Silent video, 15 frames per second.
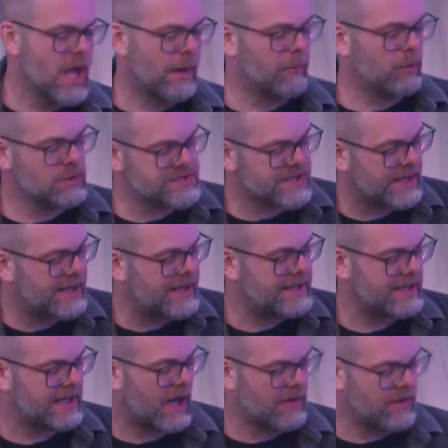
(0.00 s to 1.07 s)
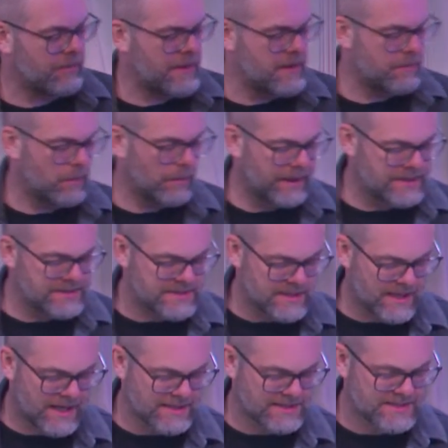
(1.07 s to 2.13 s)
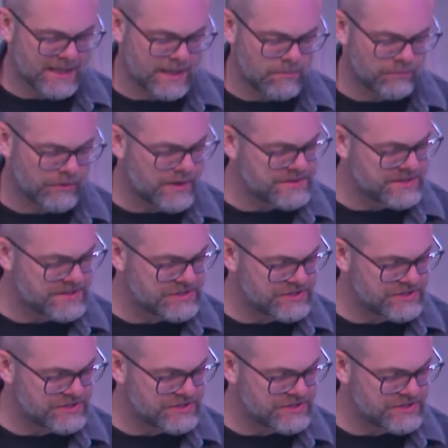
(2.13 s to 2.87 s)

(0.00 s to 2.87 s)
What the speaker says: and we're also leading other people into that same process.